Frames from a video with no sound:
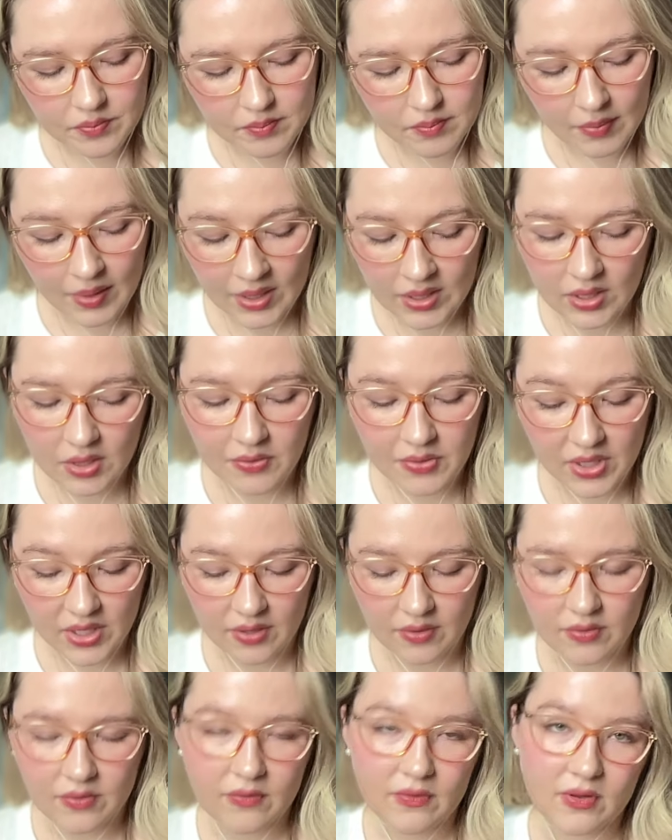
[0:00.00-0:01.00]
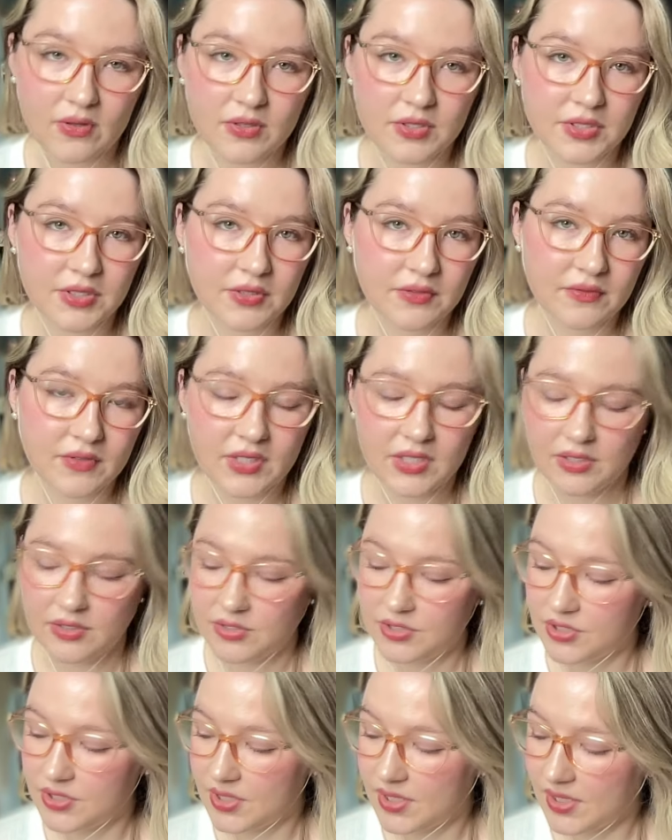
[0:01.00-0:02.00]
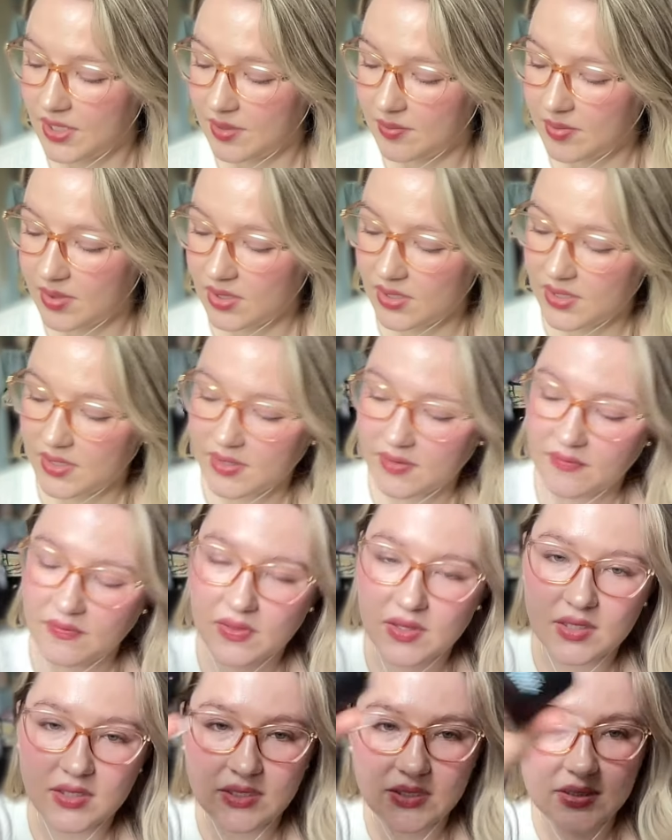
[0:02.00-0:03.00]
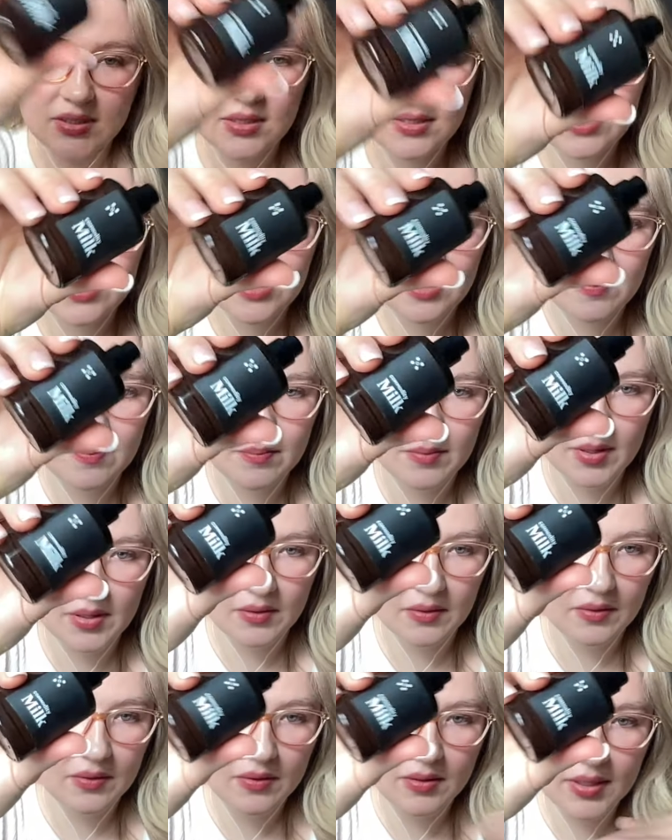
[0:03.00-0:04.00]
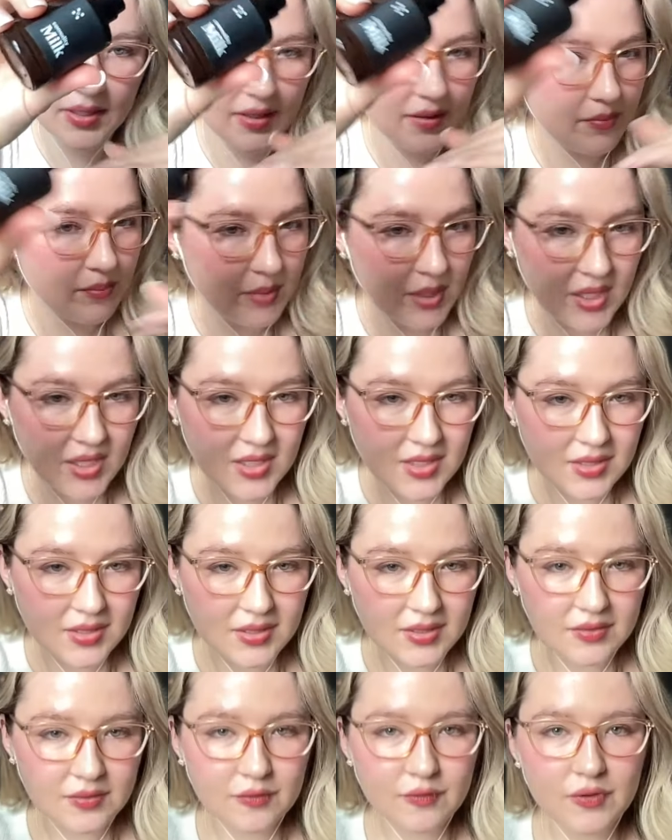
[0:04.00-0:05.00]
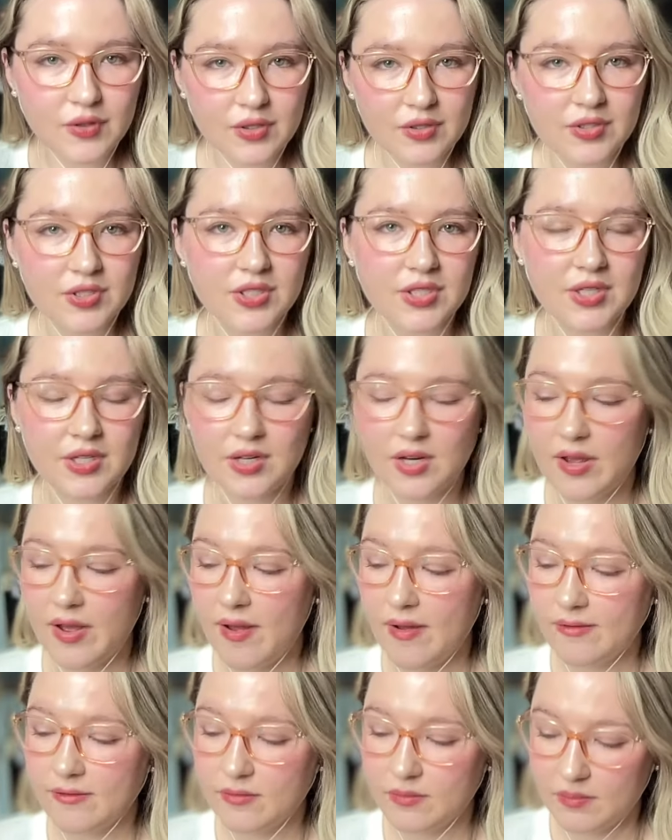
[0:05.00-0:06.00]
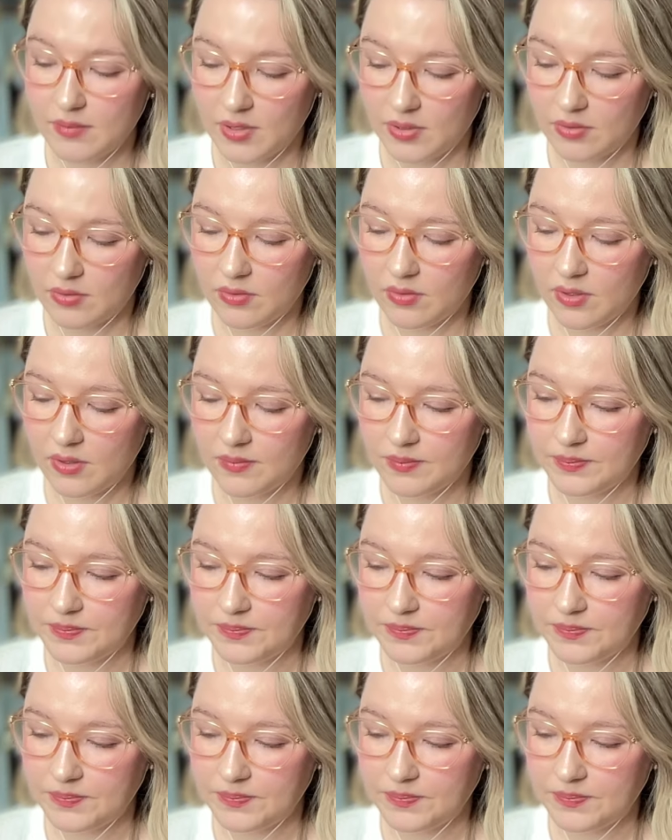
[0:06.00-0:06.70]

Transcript: mellowed out version of each, and I believe this is the middle like base version of Milk.